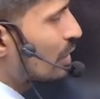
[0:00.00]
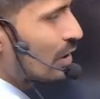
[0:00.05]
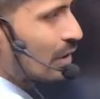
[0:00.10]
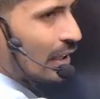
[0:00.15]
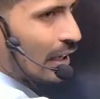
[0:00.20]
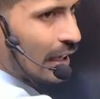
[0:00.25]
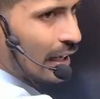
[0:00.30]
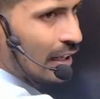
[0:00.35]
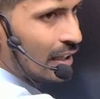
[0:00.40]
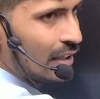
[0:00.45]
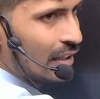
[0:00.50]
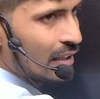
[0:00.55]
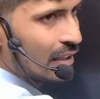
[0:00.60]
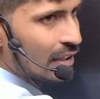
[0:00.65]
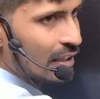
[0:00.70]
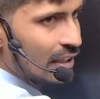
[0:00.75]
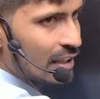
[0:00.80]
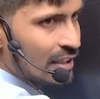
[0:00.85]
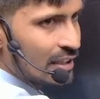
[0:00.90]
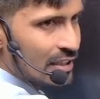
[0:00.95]
8,
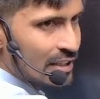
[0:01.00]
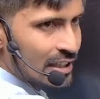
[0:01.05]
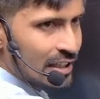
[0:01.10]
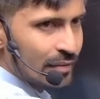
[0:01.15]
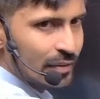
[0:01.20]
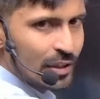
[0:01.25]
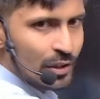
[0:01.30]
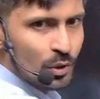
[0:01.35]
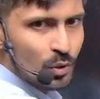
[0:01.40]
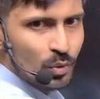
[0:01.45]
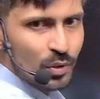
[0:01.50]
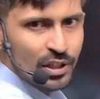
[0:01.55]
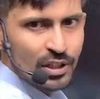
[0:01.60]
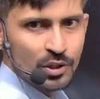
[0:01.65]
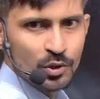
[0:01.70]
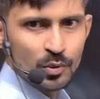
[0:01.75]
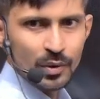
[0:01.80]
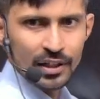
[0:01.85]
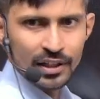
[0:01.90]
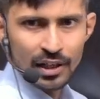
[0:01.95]
it is giving 2 raised to
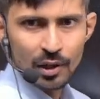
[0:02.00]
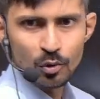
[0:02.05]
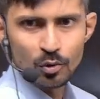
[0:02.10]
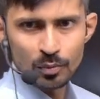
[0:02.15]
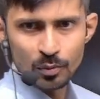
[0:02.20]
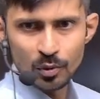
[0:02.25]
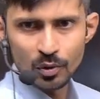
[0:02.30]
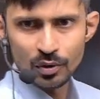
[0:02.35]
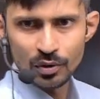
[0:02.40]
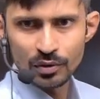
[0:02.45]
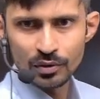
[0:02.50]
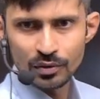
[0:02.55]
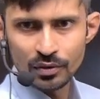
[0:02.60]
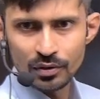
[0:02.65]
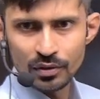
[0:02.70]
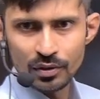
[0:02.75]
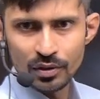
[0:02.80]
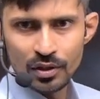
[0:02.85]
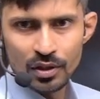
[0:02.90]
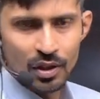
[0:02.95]
8 output.
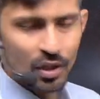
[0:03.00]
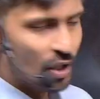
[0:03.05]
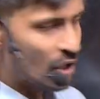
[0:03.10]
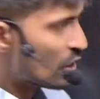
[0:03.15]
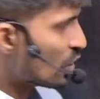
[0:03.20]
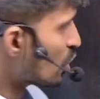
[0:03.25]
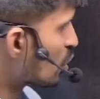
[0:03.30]
So